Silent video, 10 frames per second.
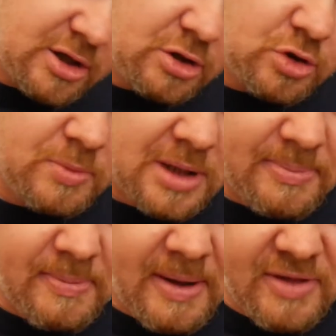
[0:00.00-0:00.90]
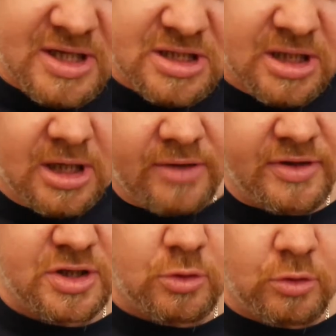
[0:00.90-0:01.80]
a, YouTube clip about this,
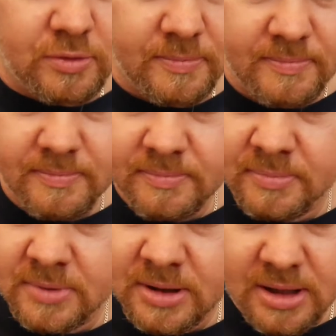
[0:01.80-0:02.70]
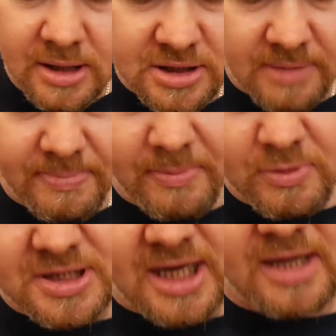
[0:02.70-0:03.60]
this chord. Some people
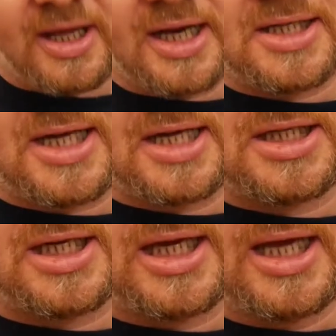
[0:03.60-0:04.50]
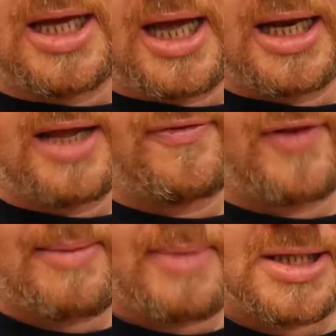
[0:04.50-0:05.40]
say that it's actually an E
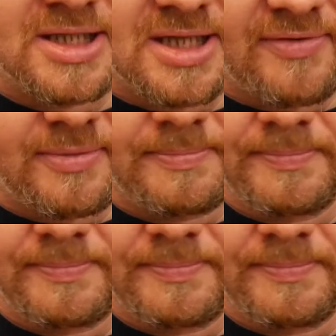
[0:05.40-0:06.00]
flat major 7